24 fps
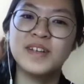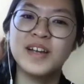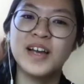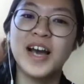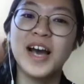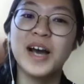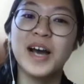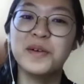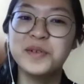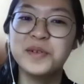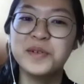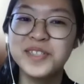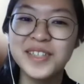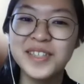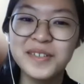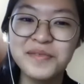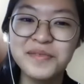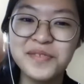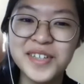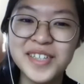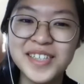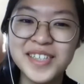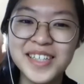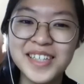I would say
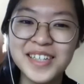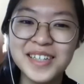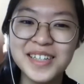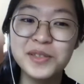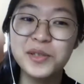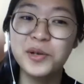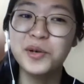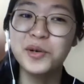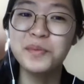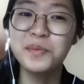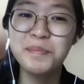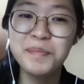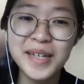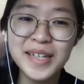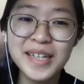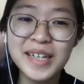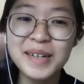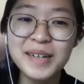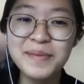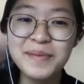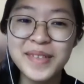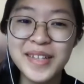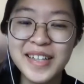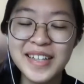firstly, don't pick
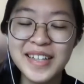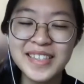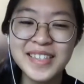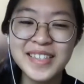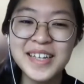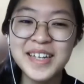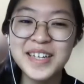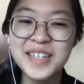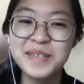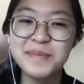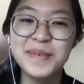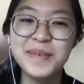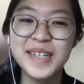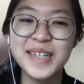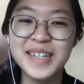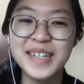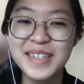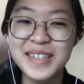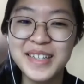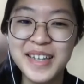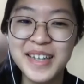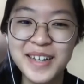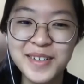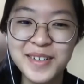up snakes by
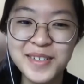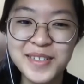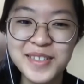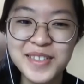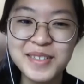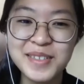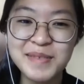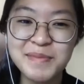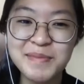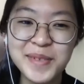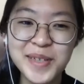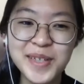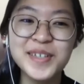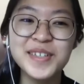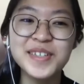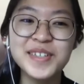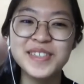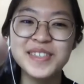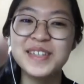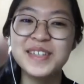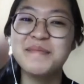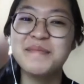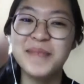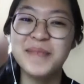their tails
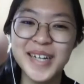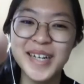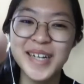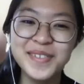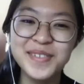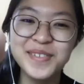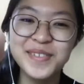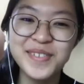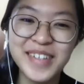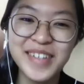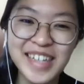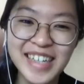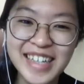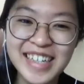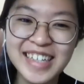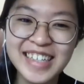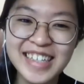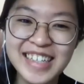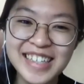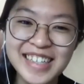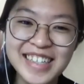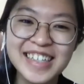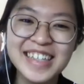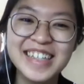because they might do that.
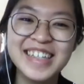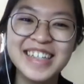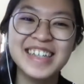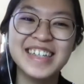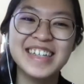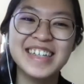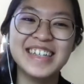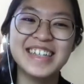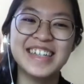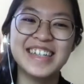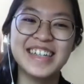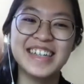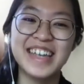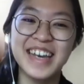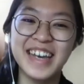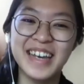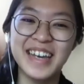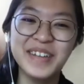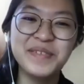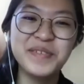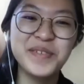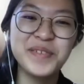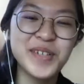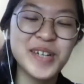They
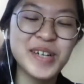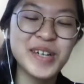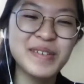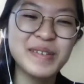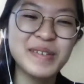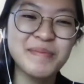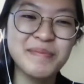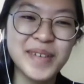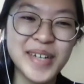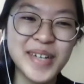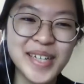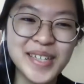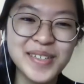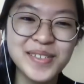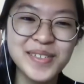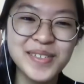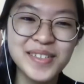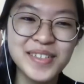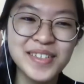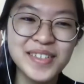can yeah, roll up and bite you. Can